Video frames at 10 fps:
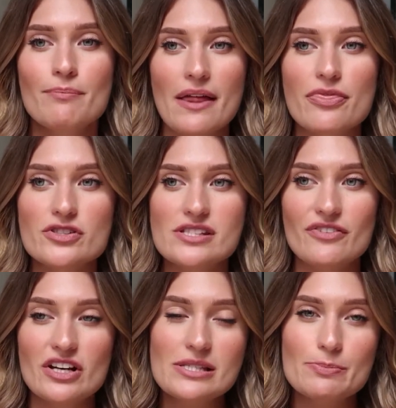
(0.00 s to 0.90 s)
But there's a
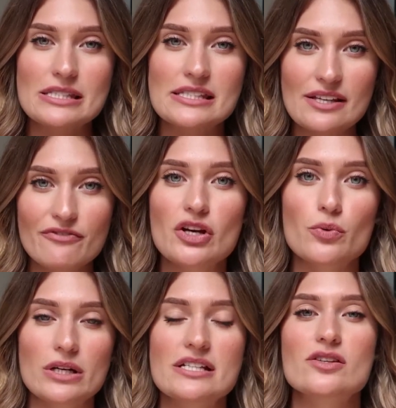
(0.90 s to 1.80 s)
very specific
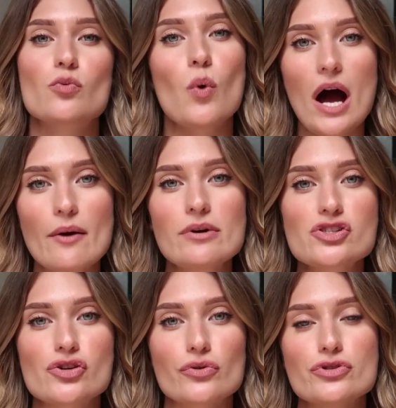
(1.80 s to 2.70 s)
reason why we
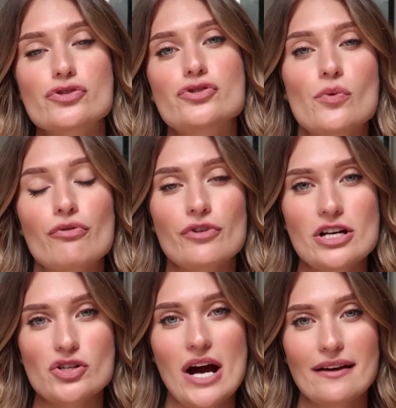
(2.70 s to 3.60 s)
chose to do a
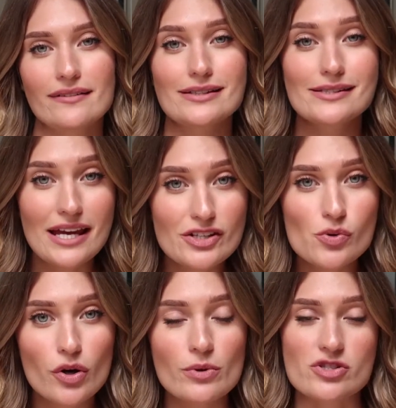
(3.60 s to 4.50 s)
Fraser Island day
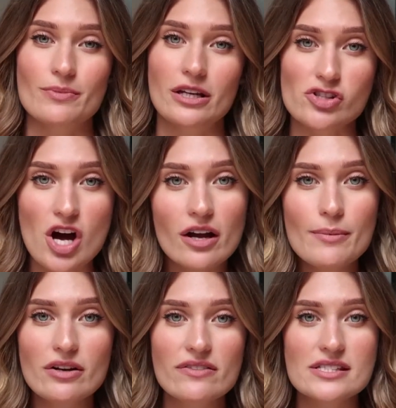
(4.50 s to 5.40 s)
tour, which I'm going to talk
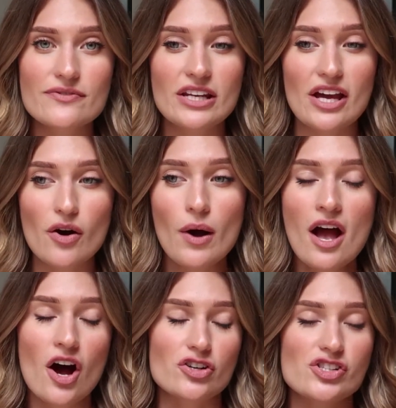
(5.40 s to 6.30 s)
about in this video.
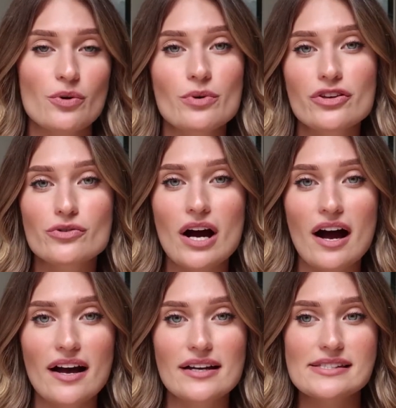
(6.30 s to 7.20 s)
I'll share with you
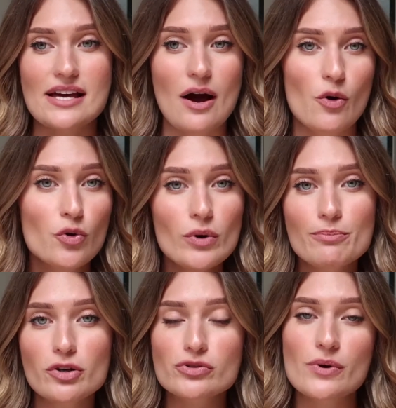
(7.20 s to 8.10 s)
guys who we
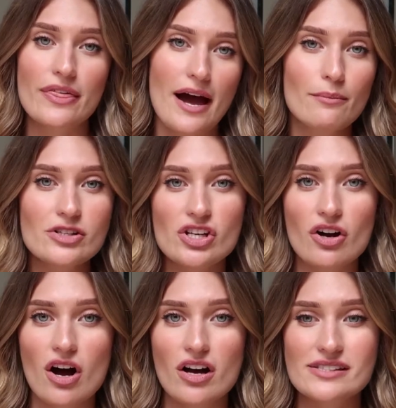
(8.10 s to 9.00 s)
booked with, how much it
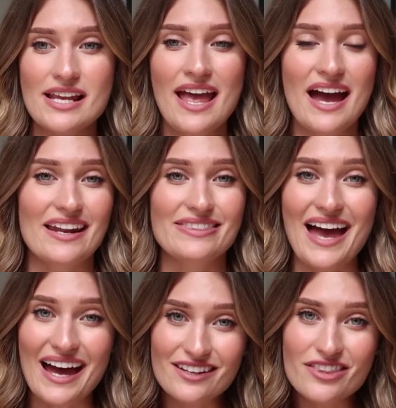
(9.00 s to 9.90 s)
cost, and at
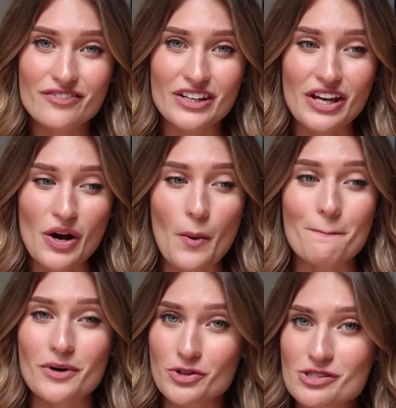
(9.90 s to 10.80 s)
the end of the video,
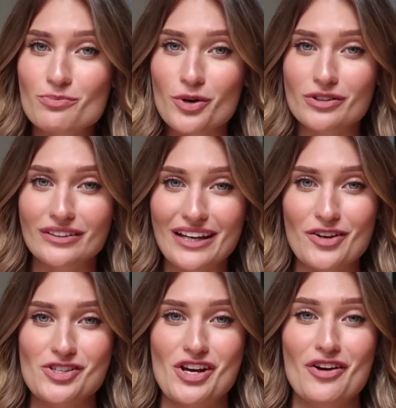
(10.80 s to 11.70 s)
most importantly,
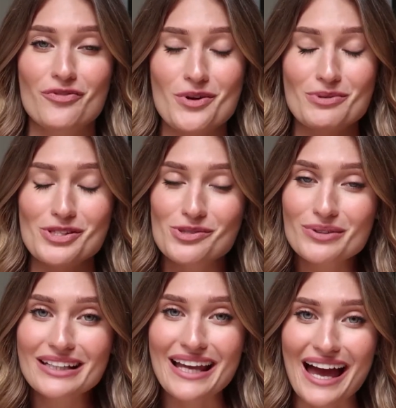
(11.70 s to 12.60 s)
I'll share if we would do
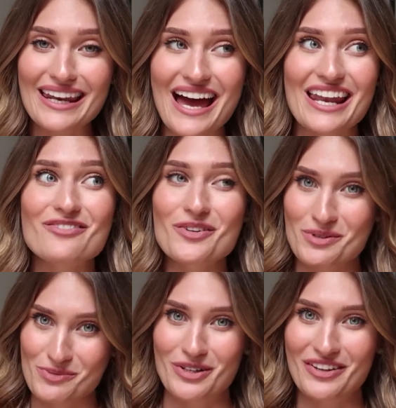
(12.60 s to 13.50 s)
it again and if it
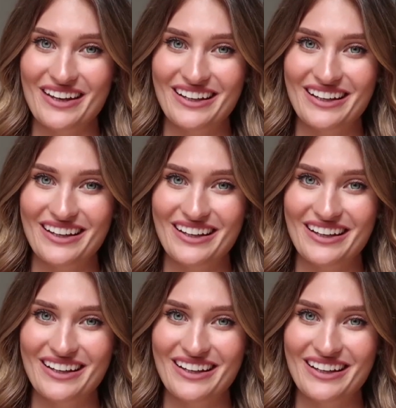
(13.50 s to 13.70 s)
was worth